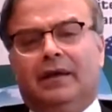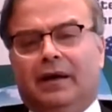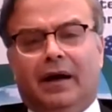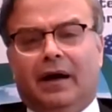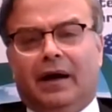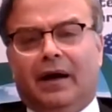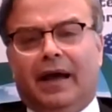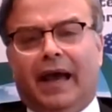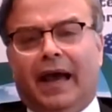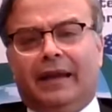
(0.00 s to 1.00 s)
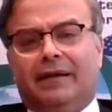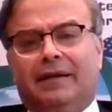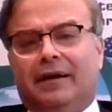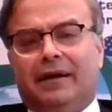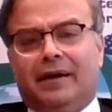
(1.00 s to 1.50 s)
And
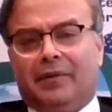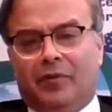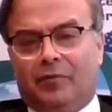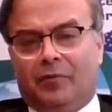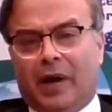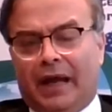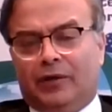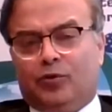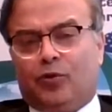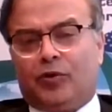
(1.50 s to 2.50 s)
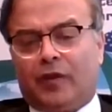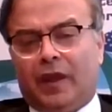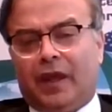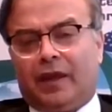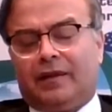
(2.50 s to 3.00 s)
I don't
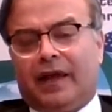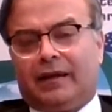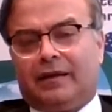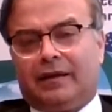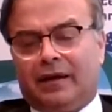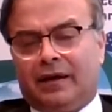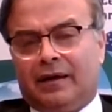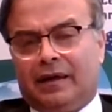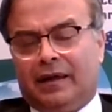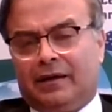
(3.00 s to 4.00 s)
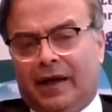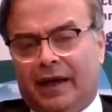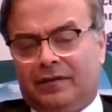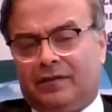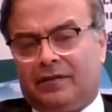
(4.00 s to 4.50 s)
think that it
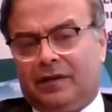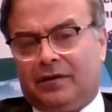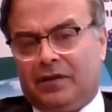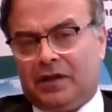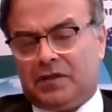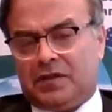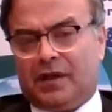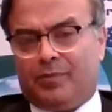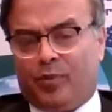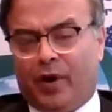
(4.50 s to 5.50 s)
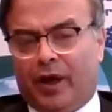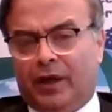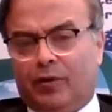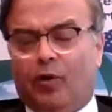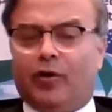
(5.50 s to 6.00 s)
has reached a
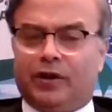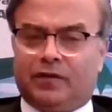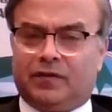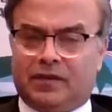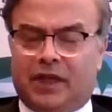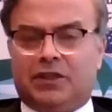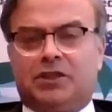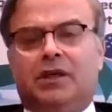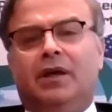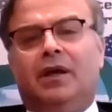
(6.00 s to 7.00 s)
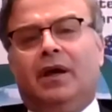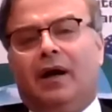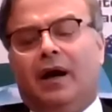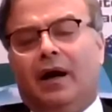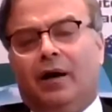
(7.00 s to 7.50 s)
point or a stage
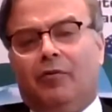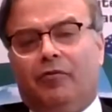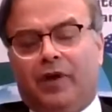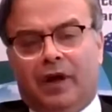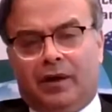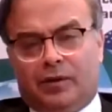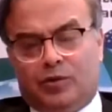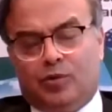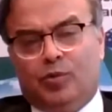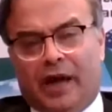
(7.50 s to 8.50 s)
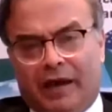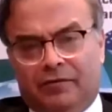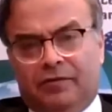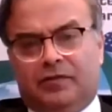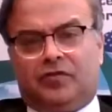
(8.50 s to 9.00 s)
where you have
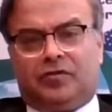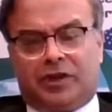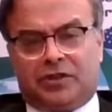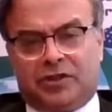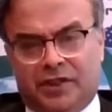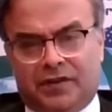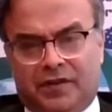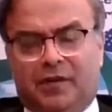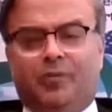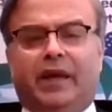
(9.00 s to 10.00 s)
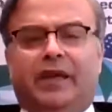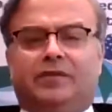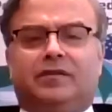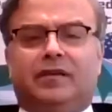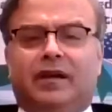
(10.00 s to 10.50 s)
structures in
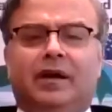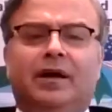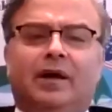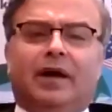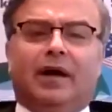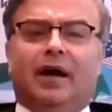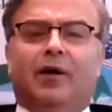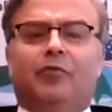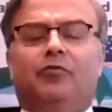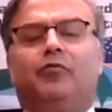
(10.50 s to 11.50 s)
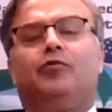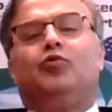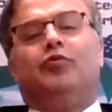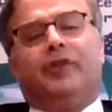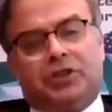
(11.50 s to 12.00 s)
place
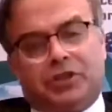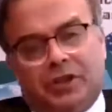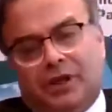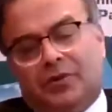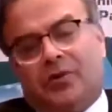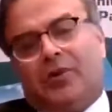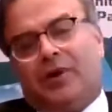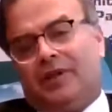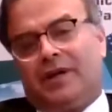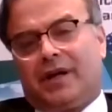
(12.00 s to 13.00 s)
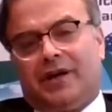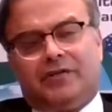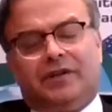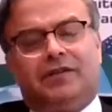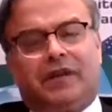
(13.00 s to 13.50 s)
to which other
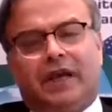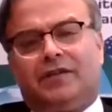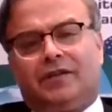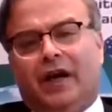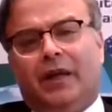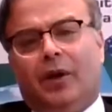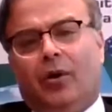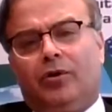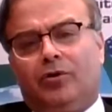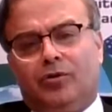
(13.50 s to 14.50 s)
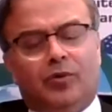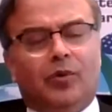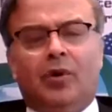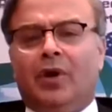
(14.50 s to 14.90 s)
countries can sign on to.